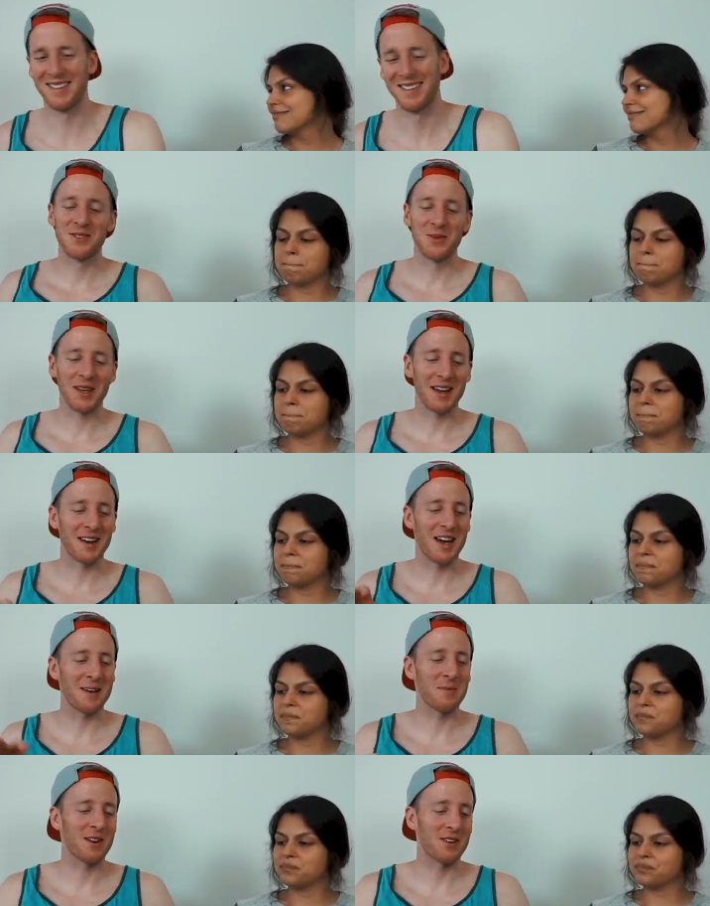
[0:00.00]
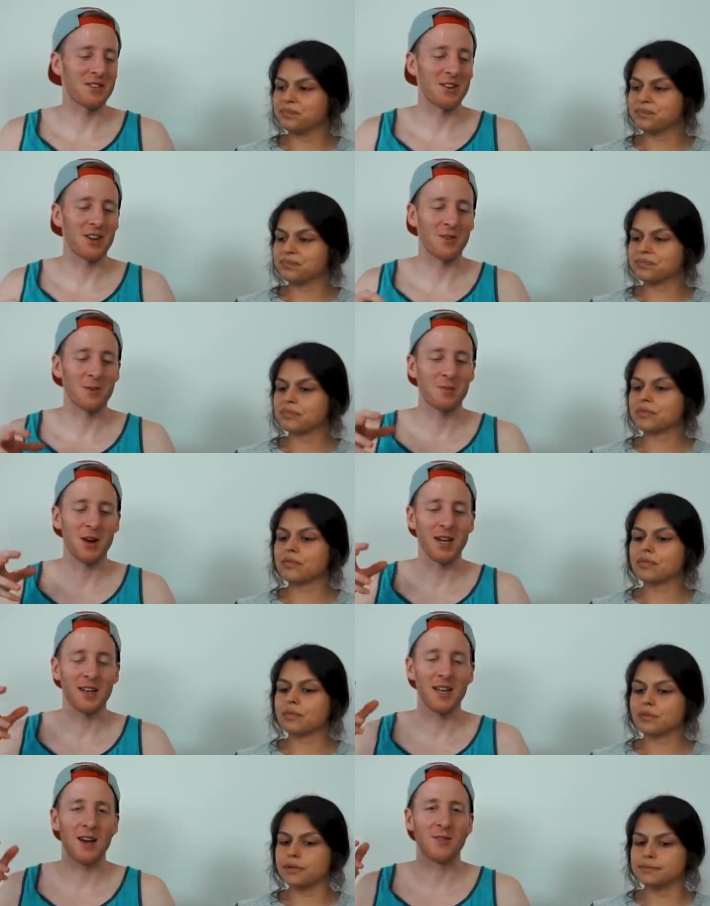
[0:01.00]
Speaker 1: So we got nine beers here. We're
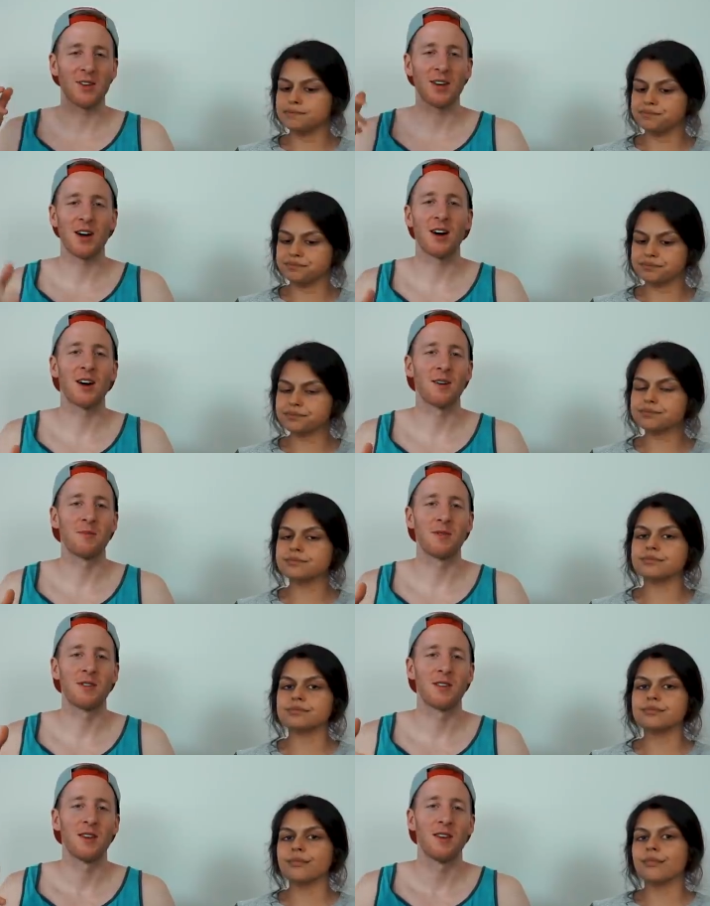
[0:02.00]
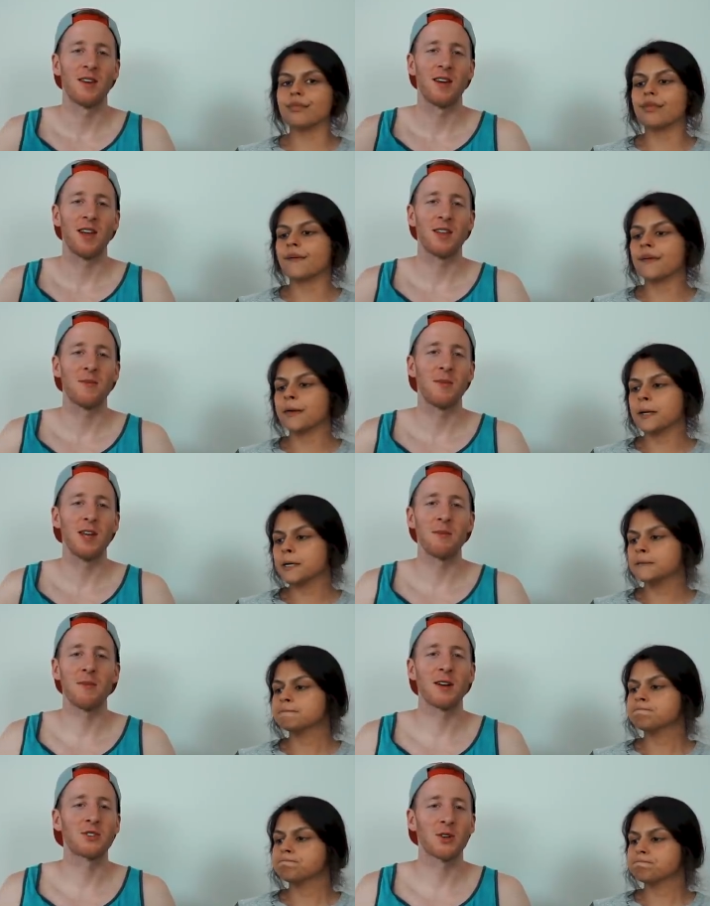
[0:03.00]
breaking down the carbs. And the main
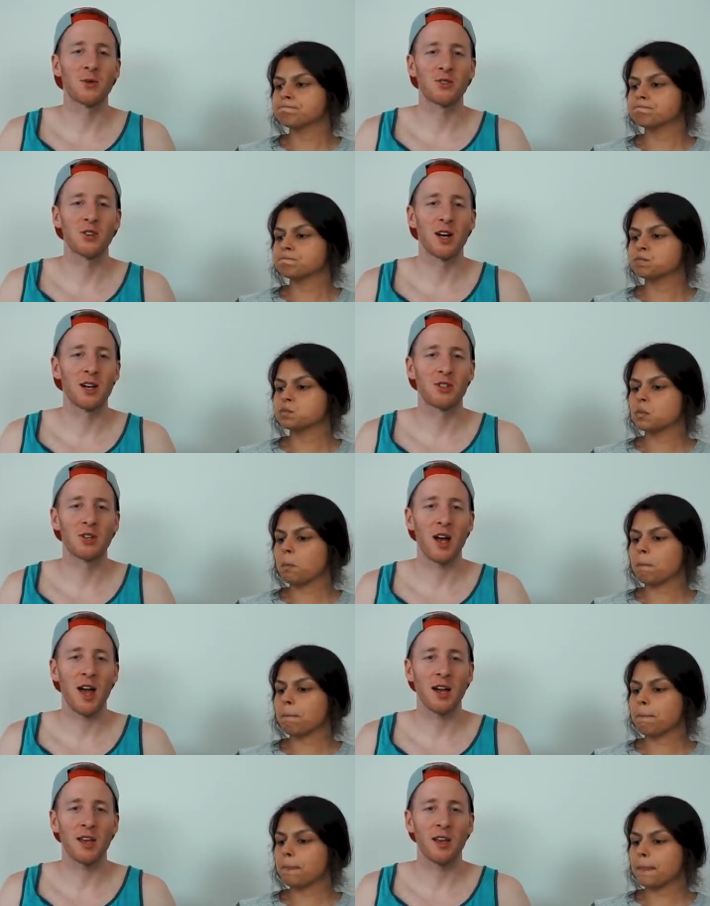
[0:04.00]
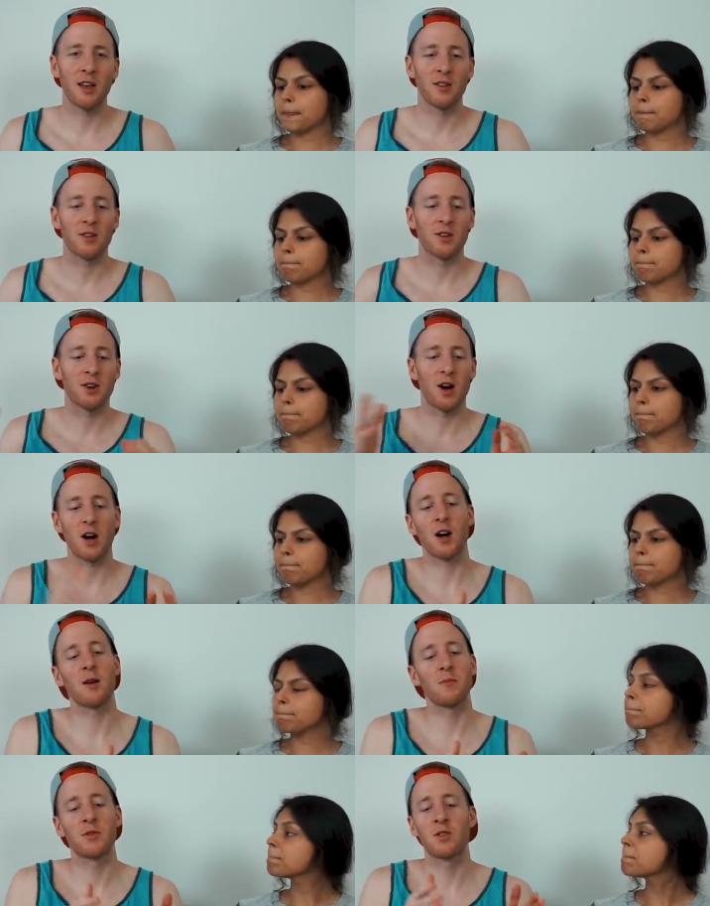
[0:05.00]
metric we're trying to track is
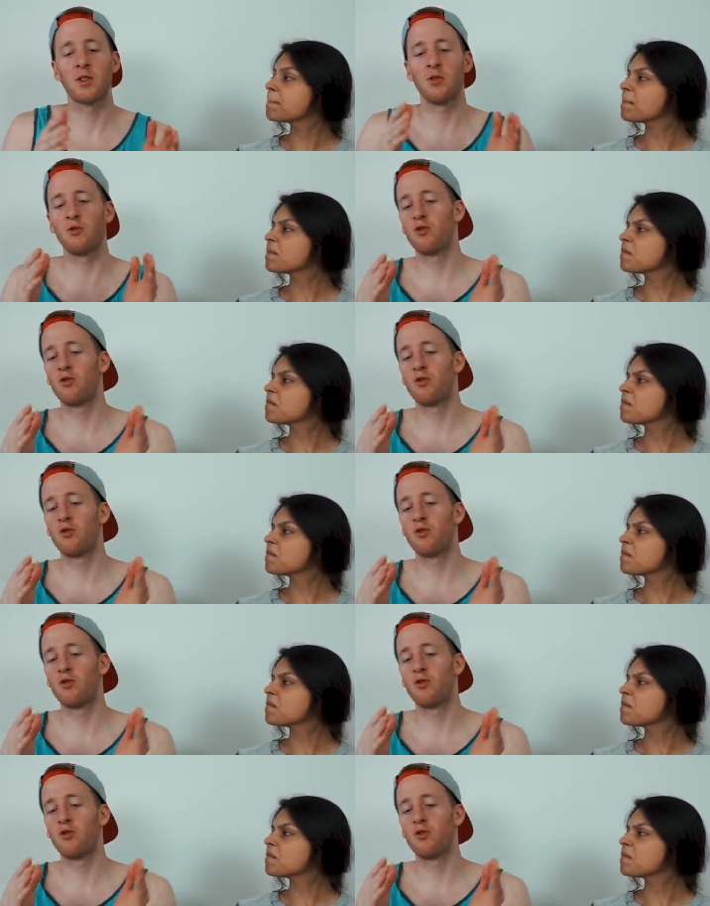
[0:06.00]
carbs to